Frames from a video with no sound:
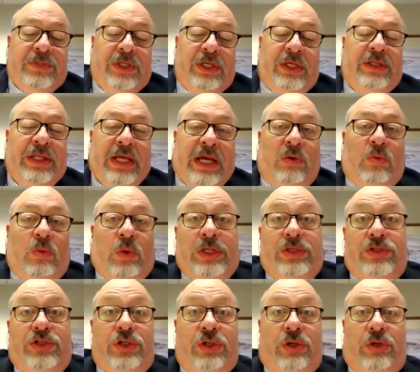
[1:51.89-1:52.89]
Now,
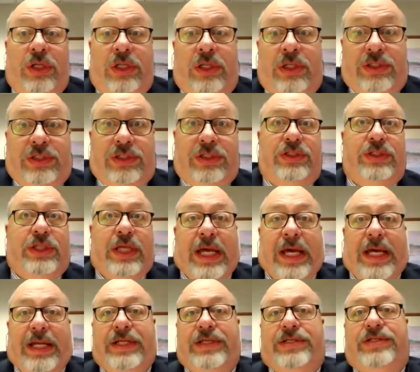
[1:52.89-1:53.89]
once you're in the
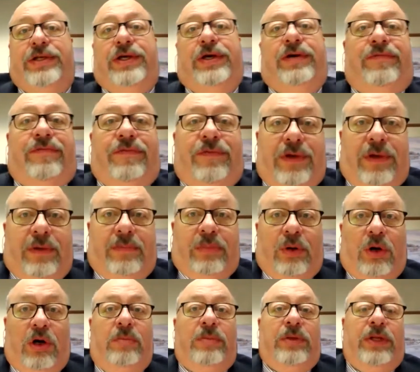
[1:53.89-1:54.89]
status of
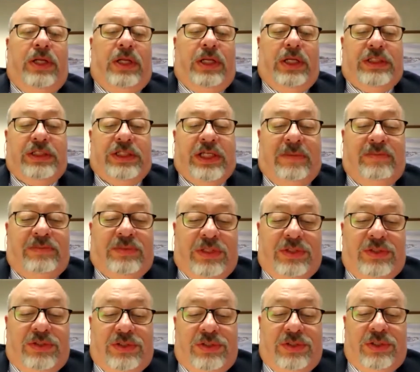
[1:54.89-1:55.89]
permanent
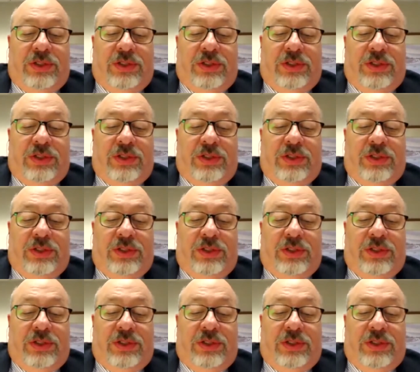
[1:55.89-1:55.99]
acceptance,